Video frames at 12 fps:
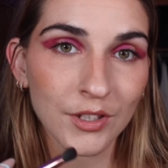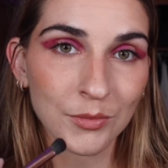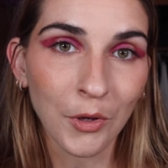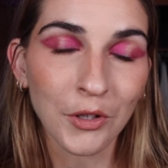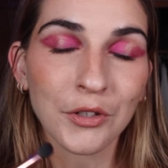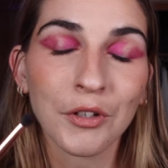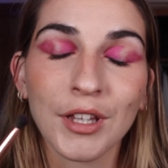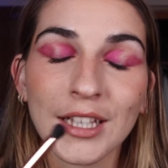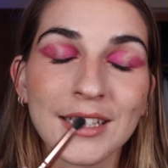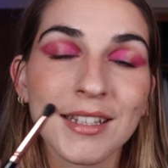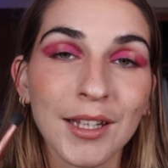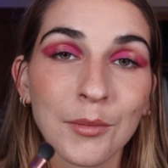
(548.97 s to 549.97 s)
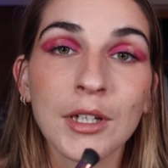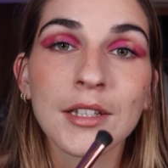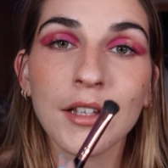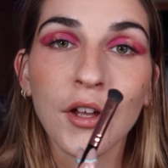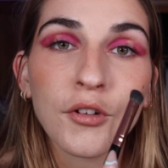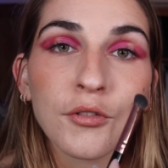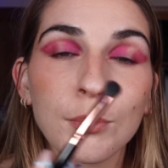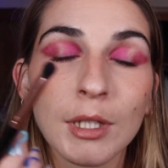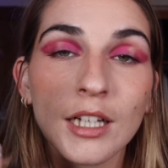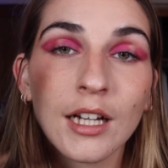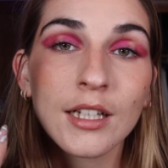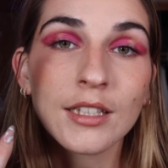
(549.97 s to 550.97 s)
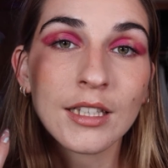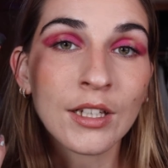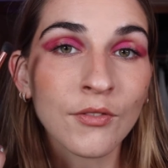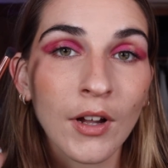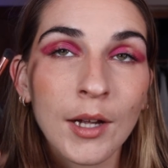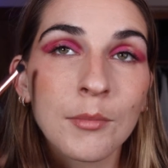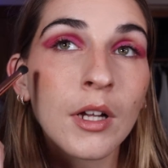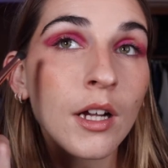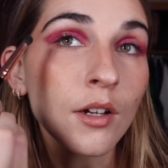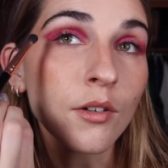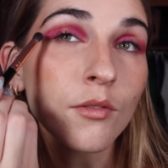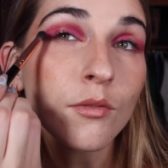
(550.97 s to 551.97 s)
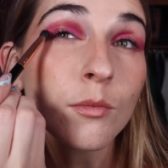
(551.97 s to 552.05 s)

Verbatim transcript: smaller lids like myself because if I'm not